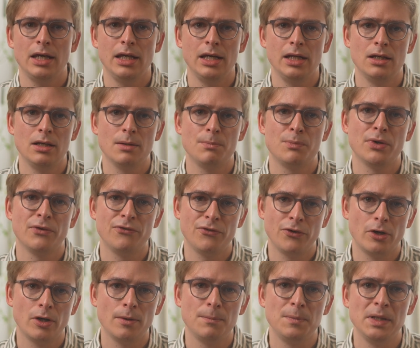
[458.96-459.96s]
in a
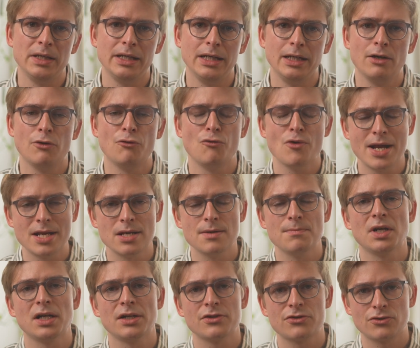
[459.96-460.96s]
preferably
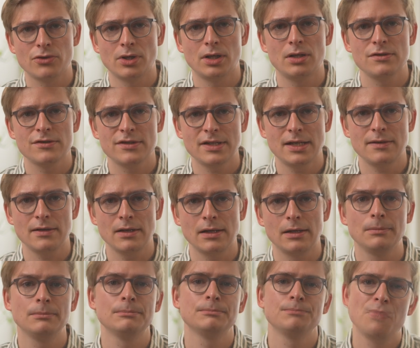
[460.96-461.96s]
randomized trial setting.
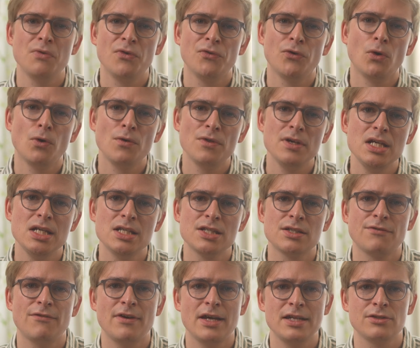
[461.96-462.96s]
Before
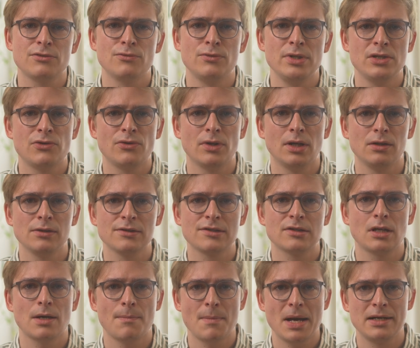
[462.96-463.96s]
these phase 3 trials
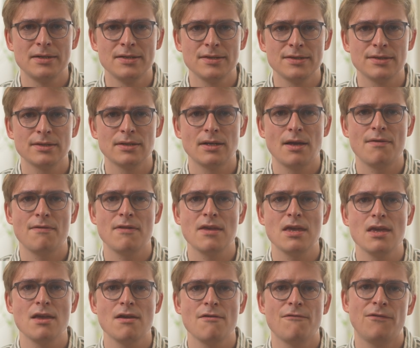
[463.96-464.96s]
commence,
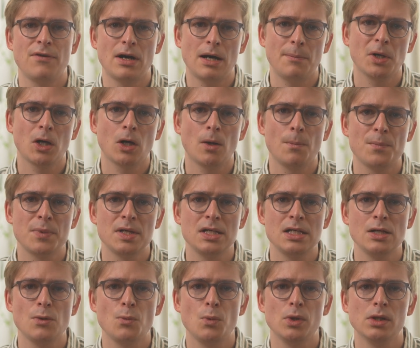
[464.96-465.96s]
the pharma
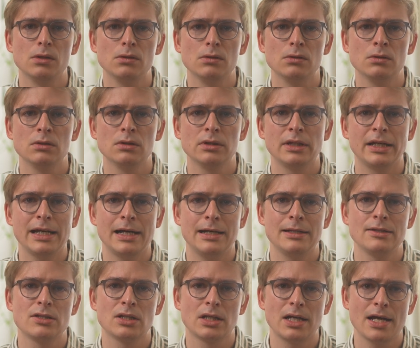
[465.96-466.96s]
company will
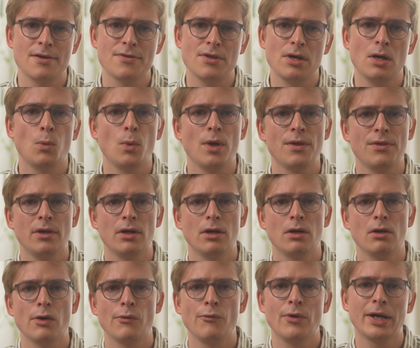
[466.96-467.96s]
get together with
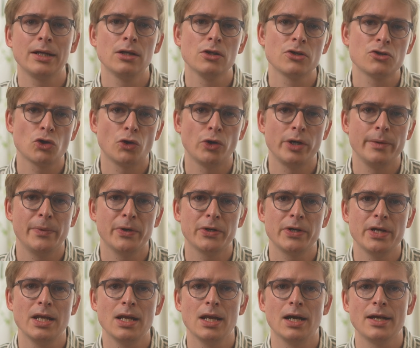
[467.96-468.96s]
a regulatory
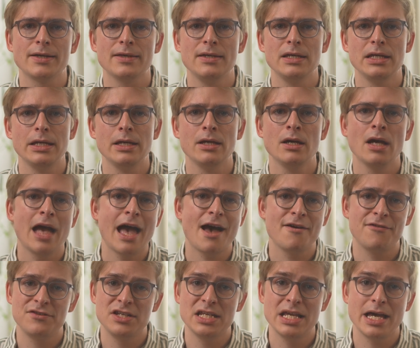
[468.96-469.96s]
body like the
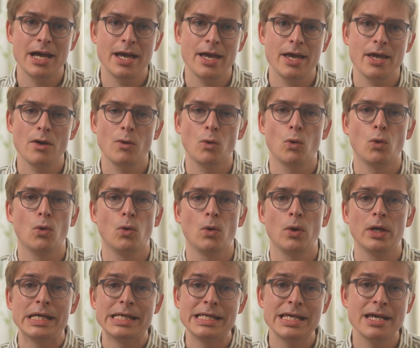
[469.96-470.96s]
FDA
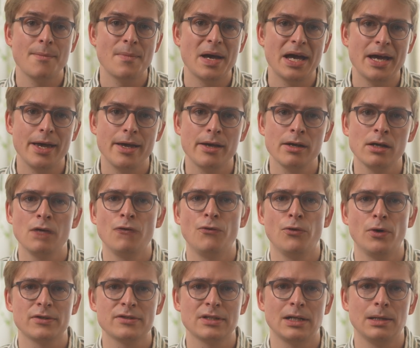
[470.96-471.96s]
or EMA,
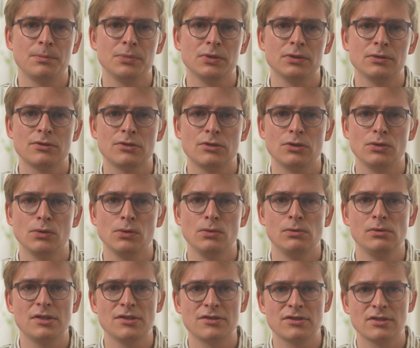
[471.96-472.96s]
for example, to
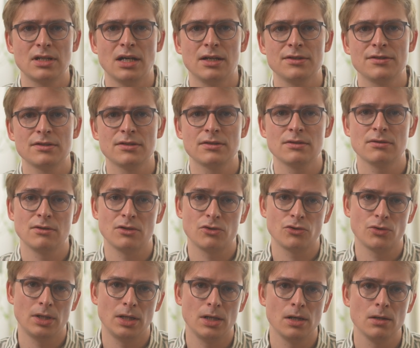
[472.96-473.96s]
discuss the
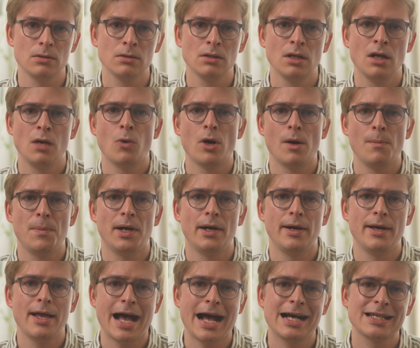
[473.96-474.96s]
trial,
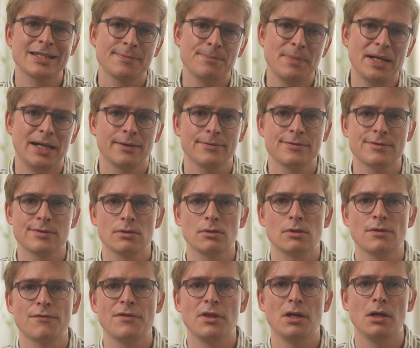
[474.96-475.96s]
whereby aspects
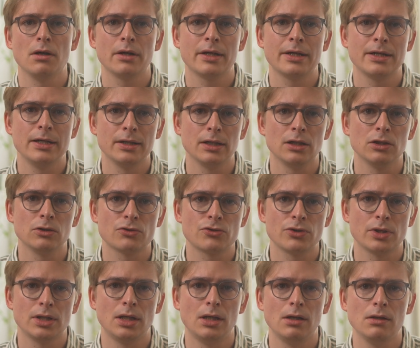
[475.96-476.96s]
of the clinical
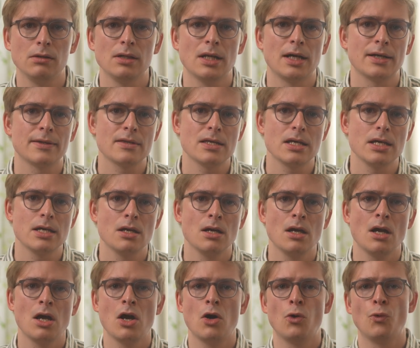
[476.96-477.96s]
trial, like the
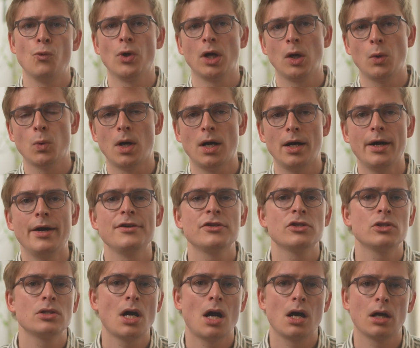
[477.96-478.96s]
required
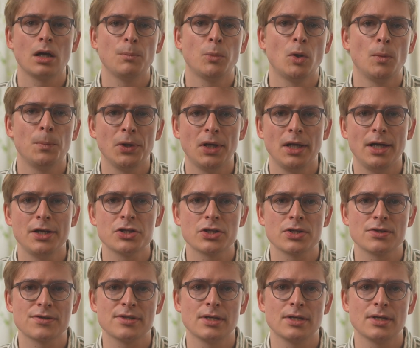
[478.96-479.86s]
target population